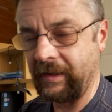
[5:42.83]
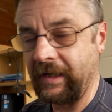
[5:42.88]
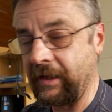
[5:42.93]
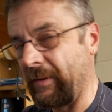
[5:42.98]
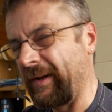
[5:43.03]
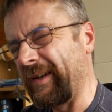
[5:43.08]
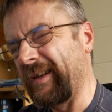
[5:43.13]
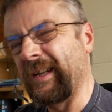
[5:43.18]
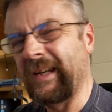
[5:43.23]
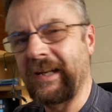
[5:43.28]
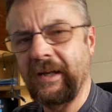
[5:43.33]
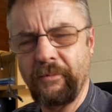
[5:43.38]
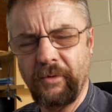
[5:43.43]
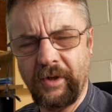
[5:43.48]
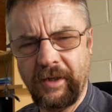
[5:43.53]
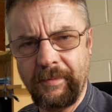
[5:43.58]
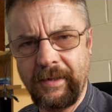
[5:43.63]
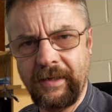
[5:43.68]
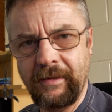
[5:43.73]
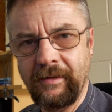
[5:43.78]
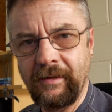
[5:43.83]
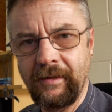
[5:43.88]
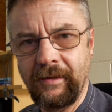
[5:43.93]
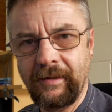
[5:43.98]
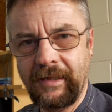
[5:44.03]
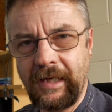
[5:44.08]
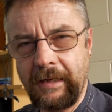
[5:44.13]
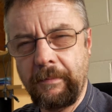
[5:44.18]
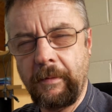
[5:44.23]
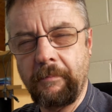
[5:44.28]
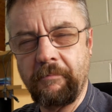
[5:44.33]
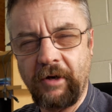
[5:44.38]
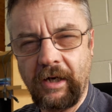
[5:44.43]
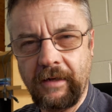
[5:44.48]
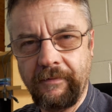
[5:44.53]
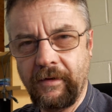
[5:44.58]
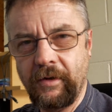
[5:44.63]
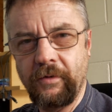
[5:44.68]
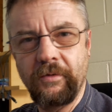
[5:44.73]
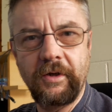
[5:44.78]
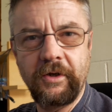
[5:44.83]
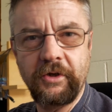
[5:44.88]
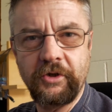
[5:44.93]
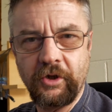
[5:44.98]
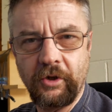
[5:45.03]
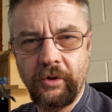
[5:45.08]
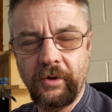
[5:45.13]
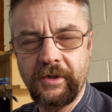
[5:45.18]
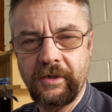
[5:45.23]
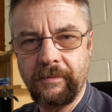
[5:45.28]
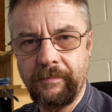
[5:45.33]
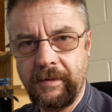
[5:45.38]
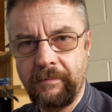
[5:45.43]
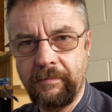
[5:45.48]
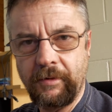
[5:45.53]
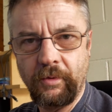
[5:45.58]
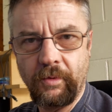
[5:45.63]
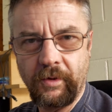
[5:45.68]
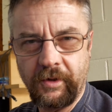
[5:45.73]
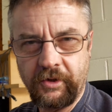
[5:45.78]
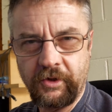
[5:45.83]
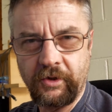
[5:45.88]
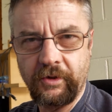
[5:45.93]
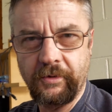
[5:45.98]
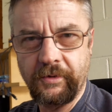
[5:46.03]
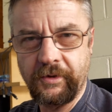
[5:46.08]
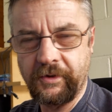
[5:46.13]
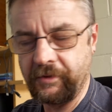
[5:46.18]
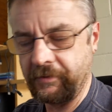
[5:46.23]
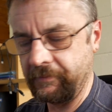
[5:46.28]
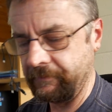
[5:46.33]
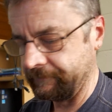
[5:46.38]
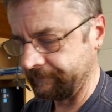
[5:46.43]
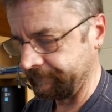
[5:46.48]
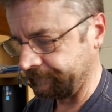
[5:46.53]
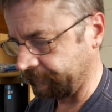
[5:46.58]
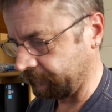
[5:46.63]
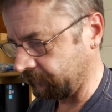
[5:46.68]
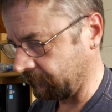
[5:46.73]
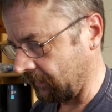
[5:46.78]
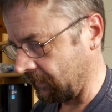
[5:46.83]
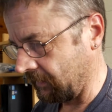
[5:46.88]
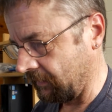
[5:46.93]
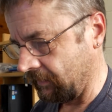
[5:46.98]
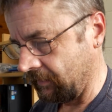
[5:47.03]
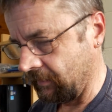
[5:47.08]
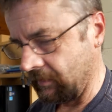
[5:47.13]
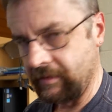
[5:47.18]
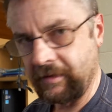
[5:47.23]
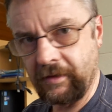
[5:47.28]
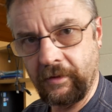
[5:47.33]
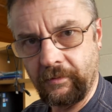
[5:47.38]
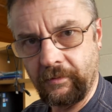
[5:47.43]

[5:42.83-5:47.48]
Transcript: Anyway, you get what I mean? Keep it private, only show it to people you want to show it to. So